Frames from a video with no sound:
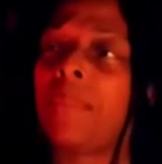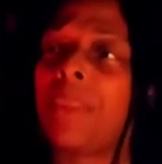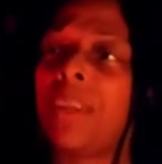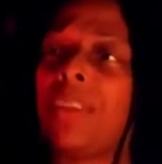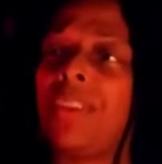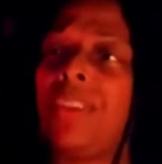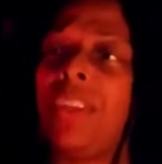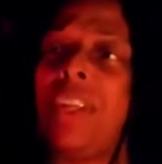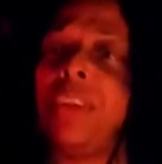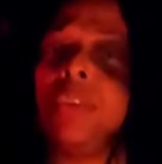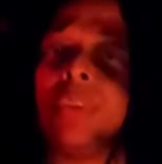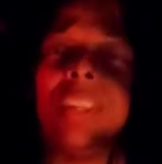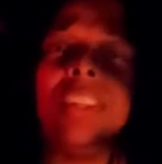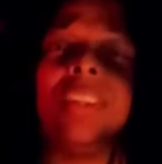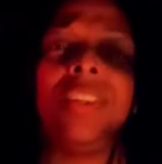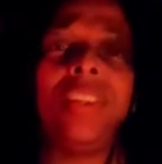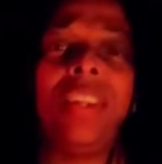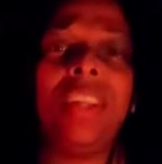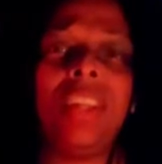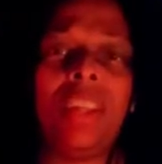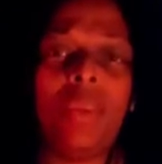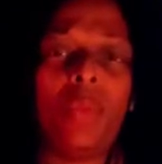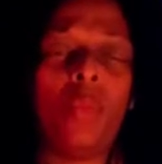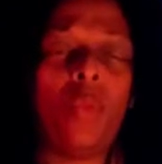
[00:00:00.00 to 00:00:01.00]

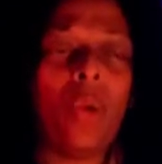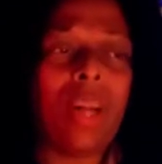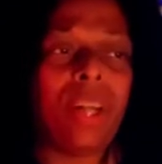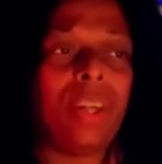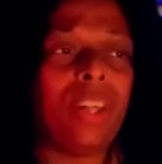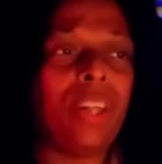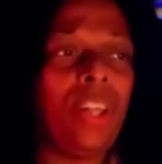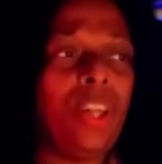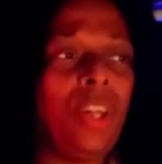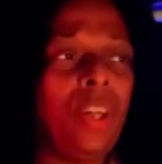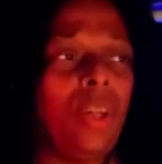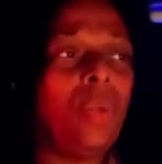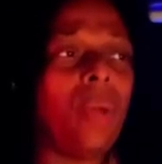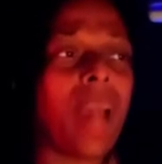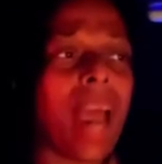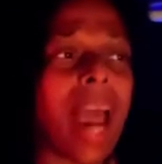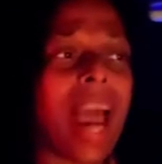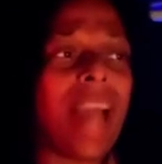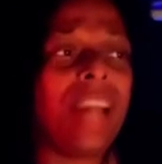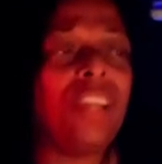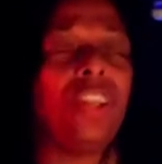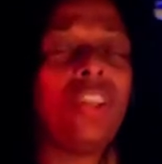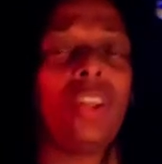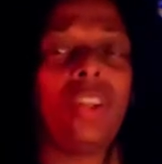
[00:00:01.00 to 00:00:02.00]
synchronicity where you
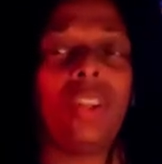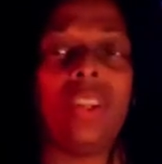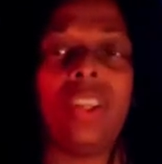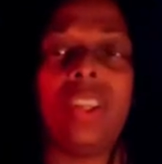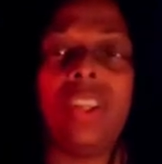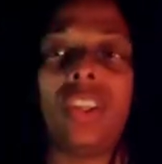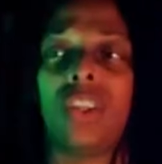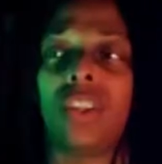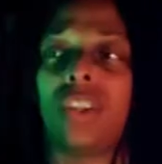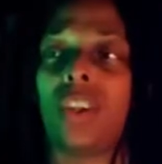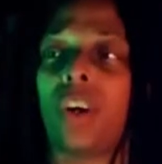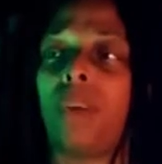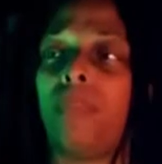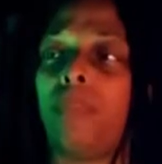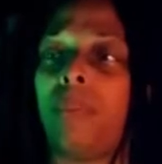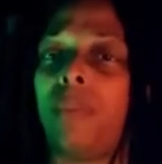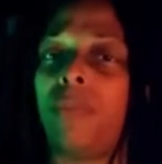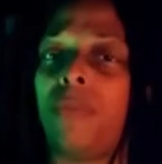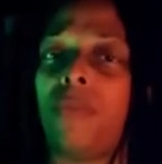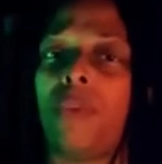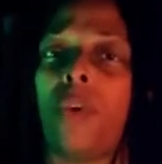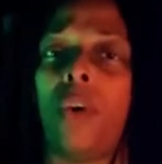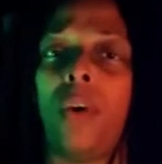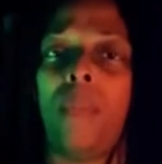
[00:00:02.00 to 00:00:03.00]
actually start
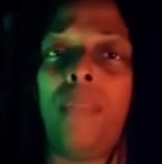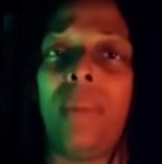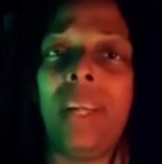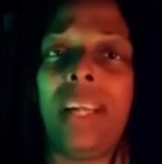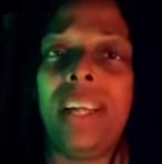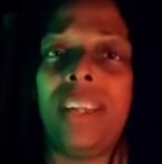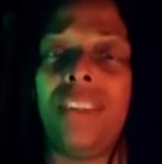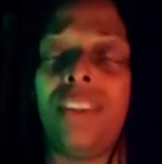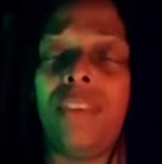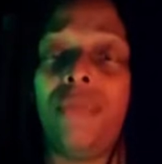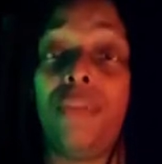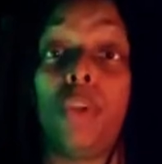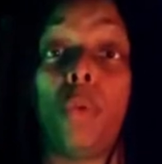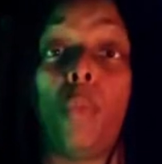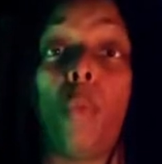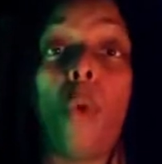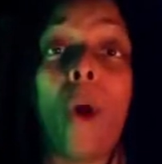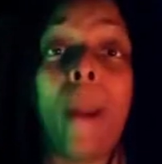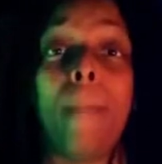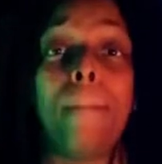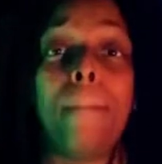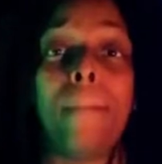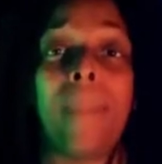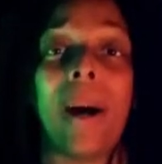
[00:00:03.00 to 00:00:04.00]
performing as if you're
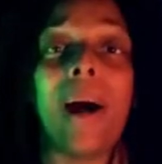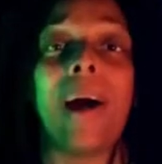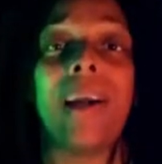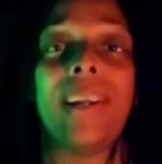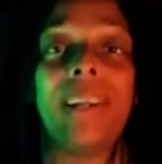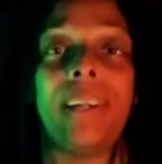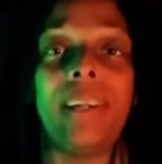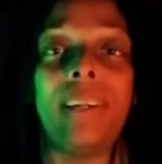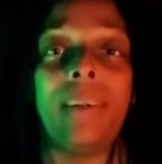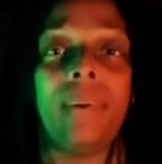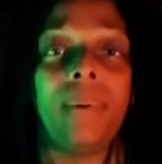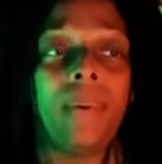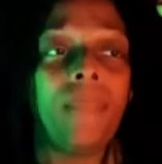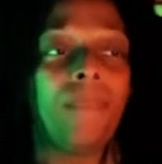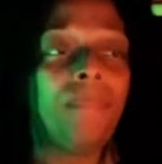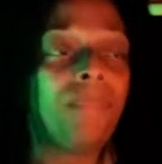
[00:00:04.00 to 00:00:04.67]
one body.